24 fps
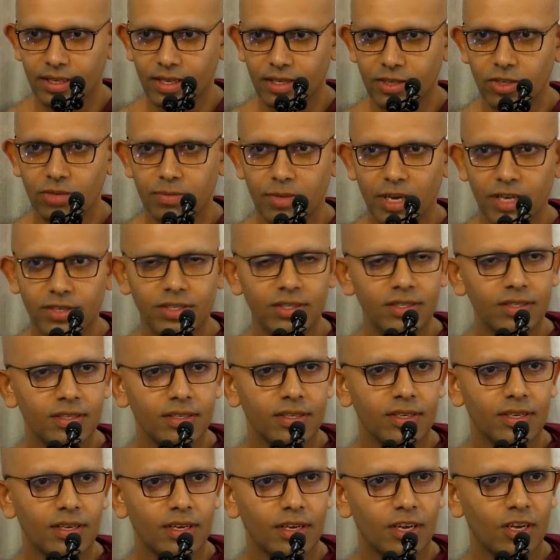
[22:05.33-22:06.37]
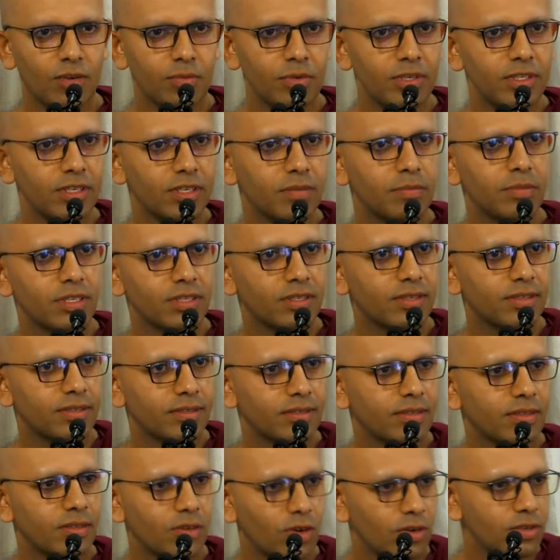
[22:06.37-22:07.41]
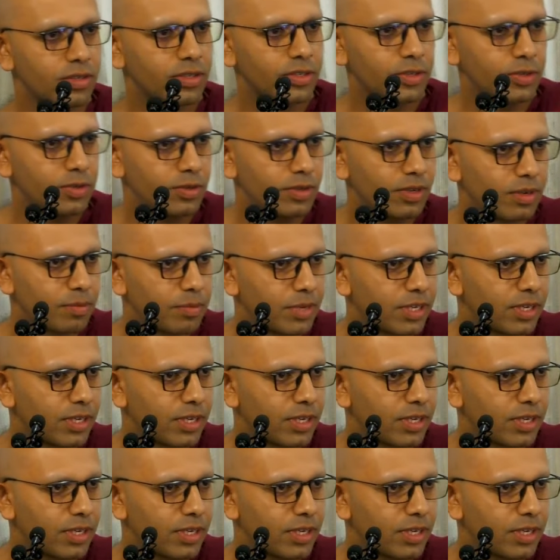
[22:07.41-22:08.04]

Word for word: Can you imagine how much it must cost you?